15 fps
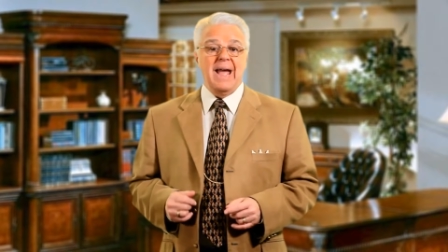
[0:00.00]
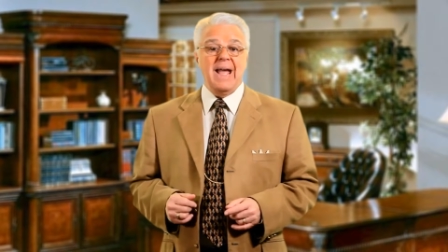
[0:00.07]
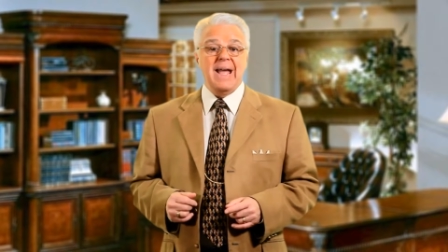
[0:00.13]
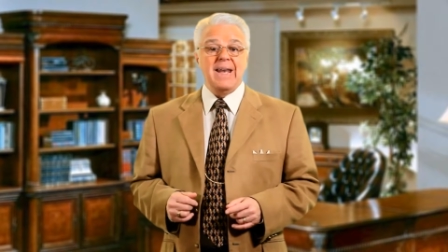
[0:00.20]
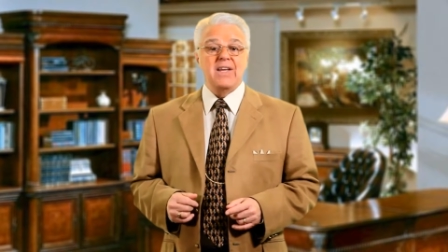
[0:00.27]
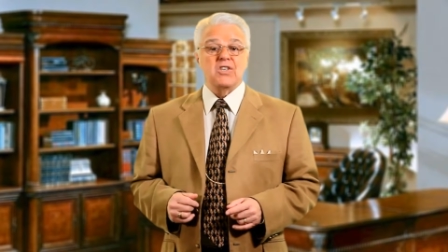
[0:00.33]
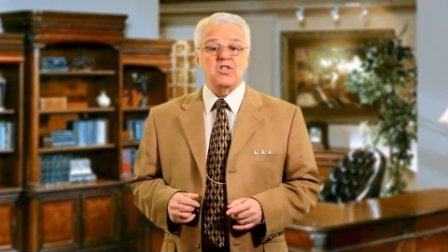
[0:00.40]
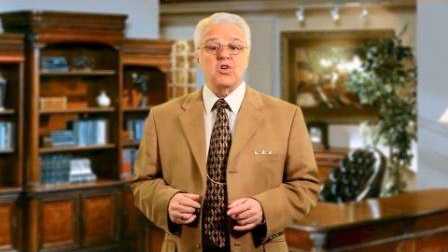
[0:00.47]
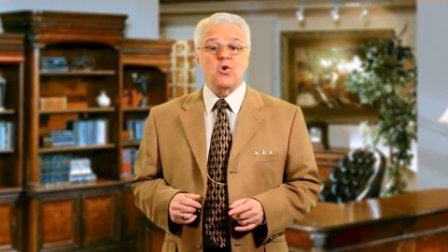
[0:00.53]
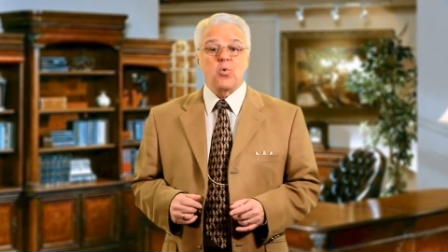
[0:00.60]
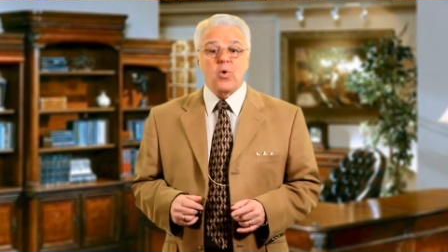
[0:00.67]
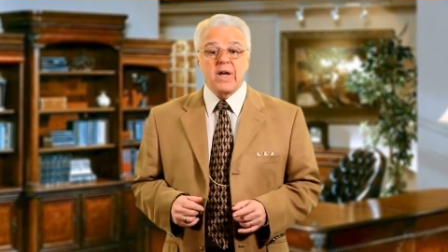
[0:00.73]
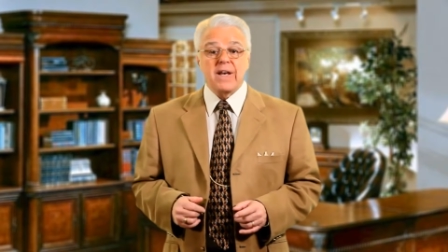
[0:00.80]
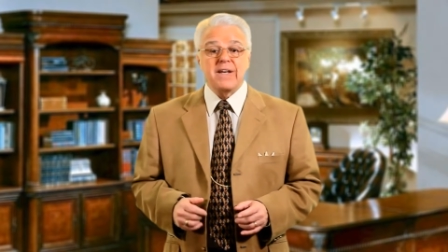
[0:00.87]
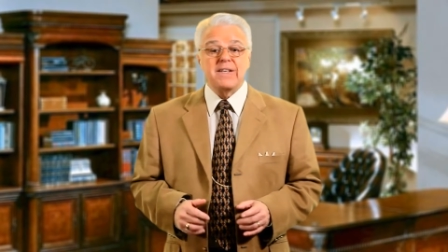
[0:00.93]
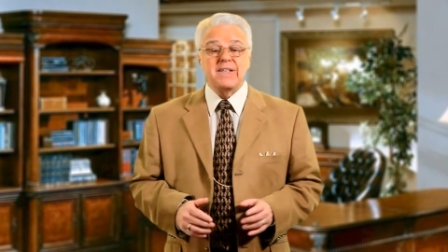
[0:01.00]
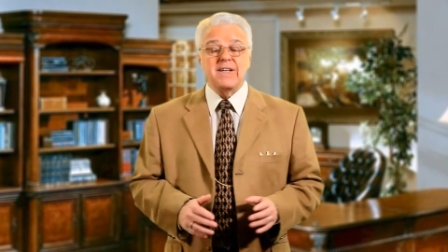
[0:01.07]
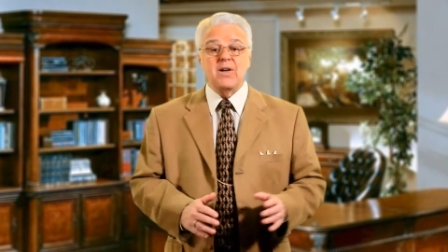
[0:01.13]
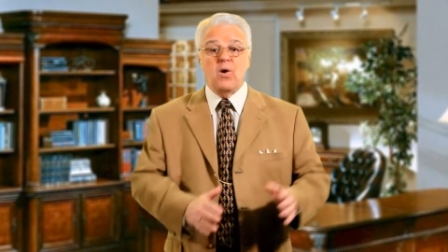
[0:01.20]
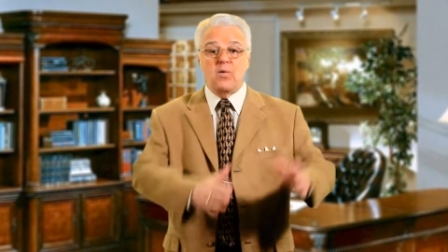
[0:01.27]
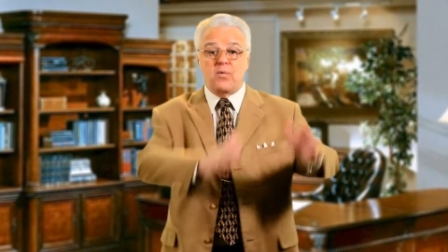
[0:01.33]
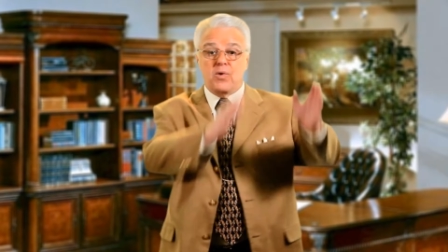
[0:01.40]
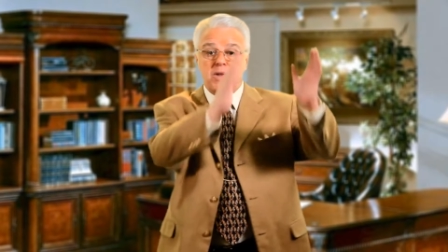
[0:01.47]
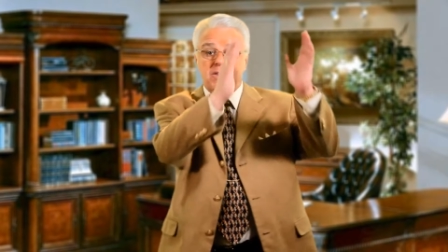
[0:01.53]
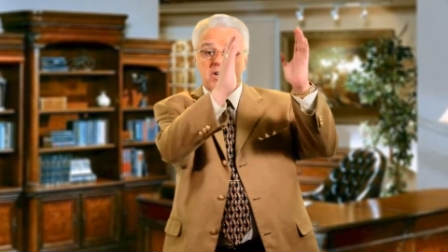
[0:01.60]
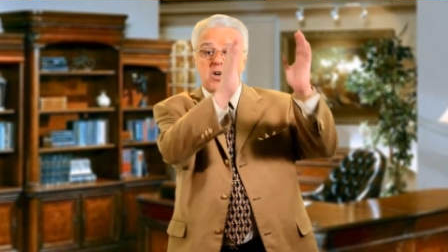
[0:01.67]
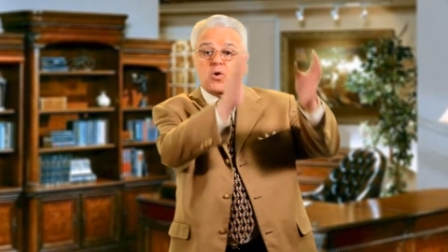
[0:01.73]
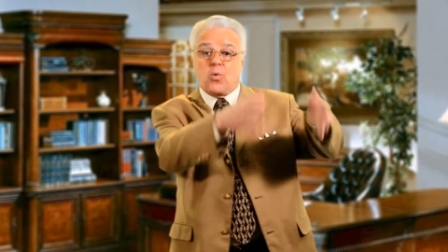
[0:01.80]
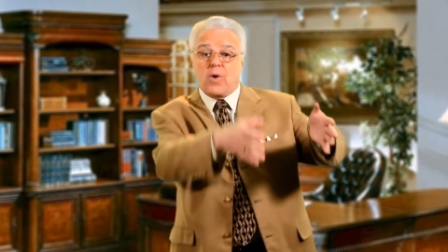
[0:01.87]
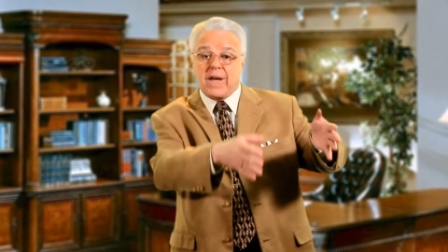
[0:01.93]
and it's credited over in
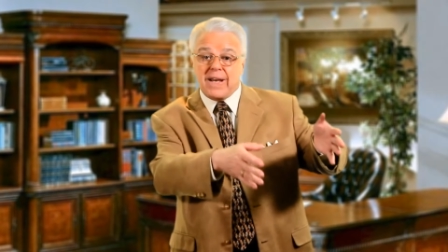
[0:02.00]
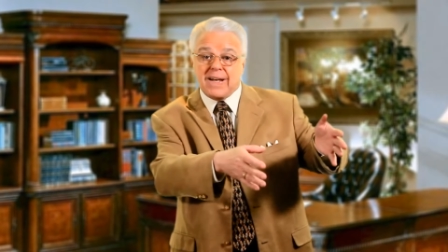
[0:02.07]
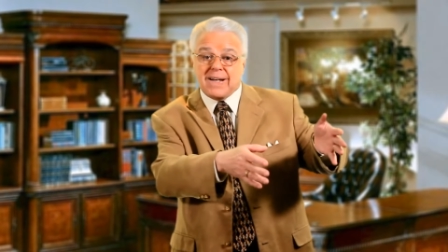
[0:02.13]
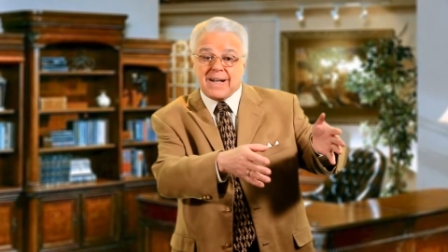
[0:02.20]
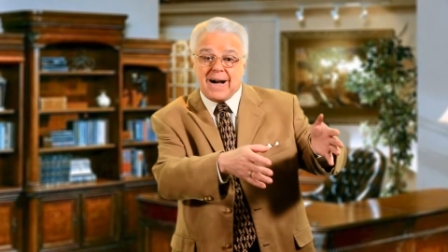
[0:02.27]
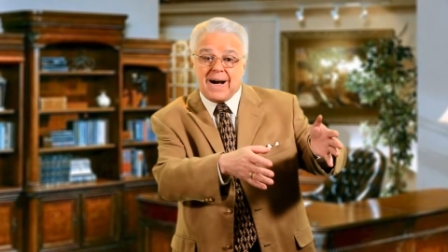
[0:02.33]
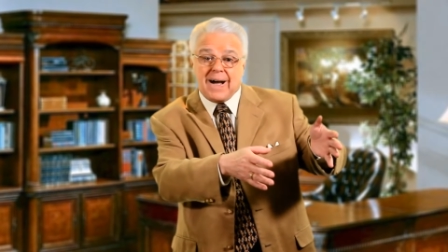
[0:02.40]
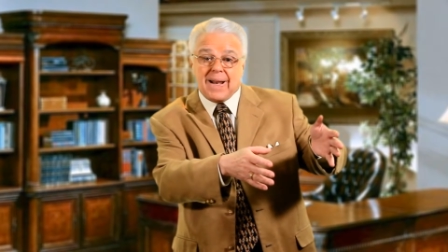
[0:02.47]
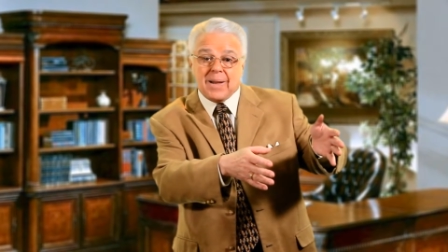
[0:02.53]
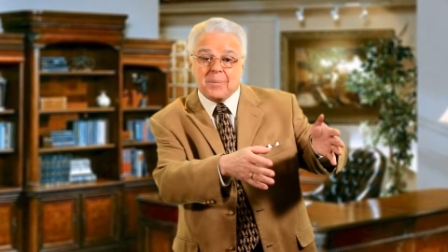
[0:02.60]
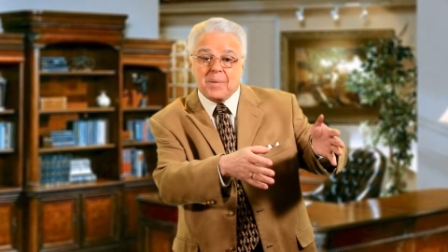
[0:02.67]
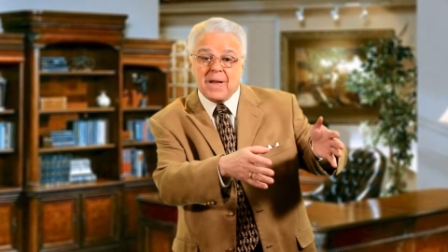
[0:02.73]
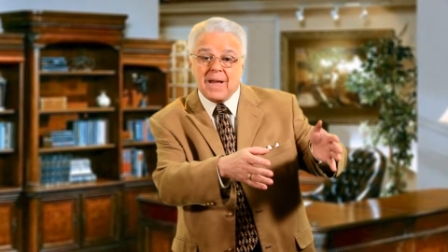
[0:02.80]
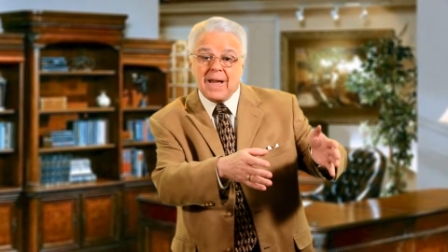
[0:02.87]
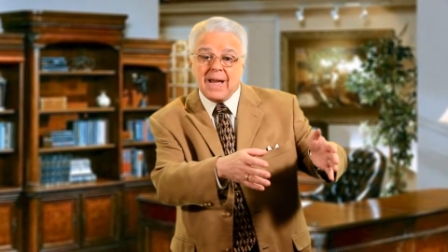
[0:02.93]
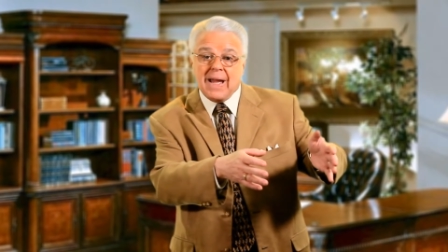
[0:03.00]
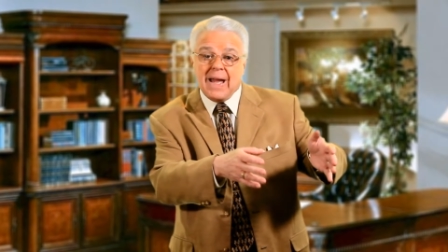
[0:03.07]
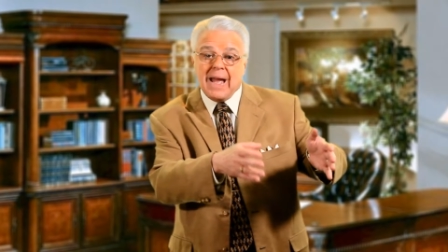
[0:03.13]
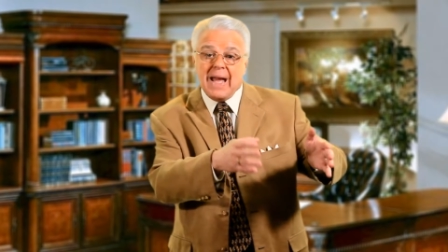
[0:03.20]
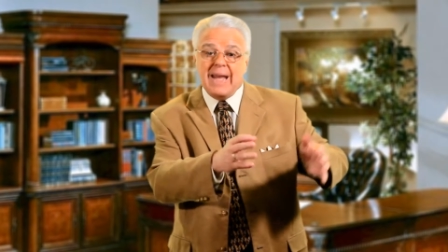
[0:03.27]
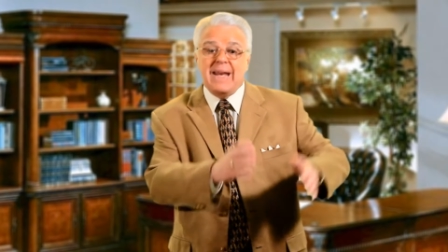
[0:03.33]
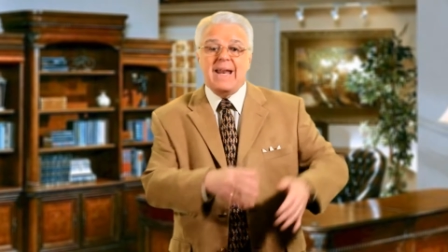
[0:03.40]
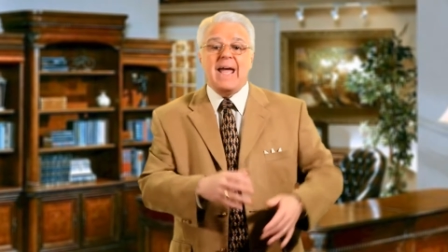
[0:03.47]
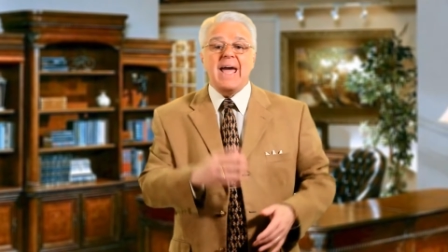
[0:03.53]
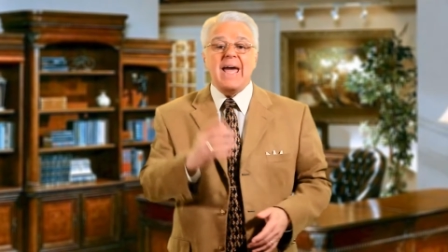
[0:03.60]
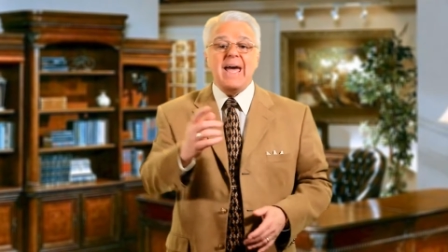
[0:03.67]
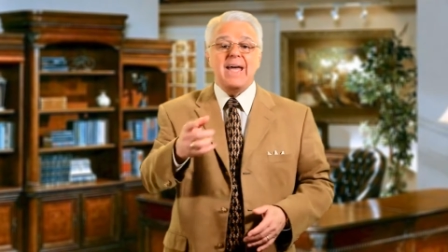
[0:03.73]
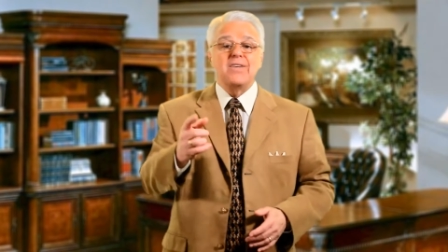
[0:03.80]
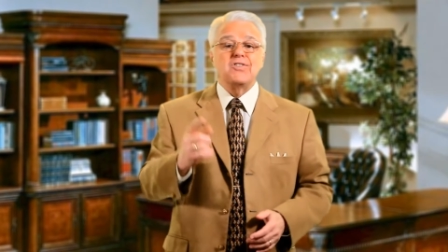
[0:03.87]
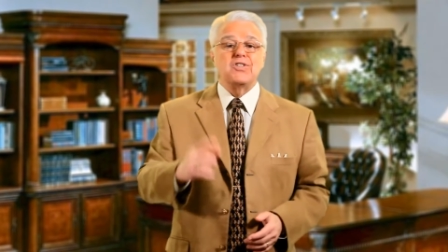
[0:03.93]
the credit column. And it
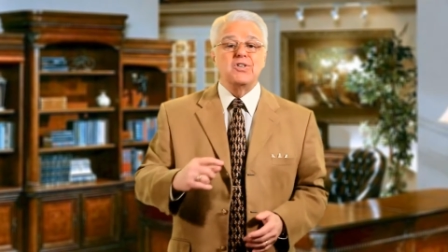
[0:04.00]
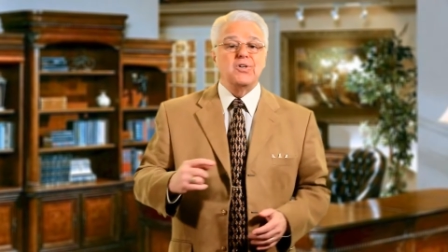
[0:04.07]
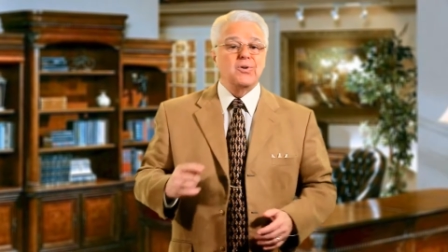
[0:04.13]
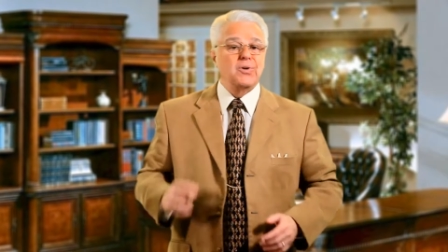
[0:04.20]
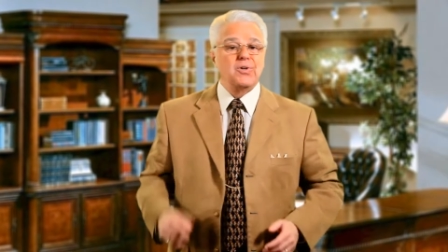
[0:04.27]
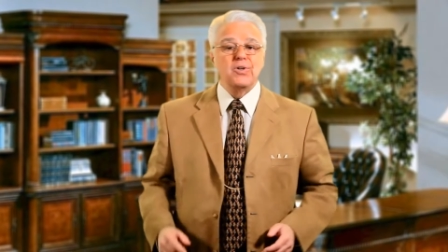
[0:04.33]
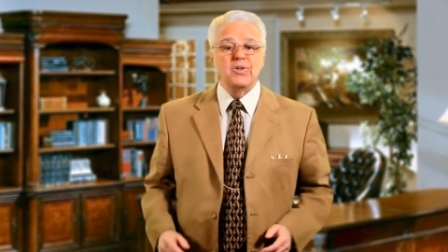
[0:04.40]
adds to your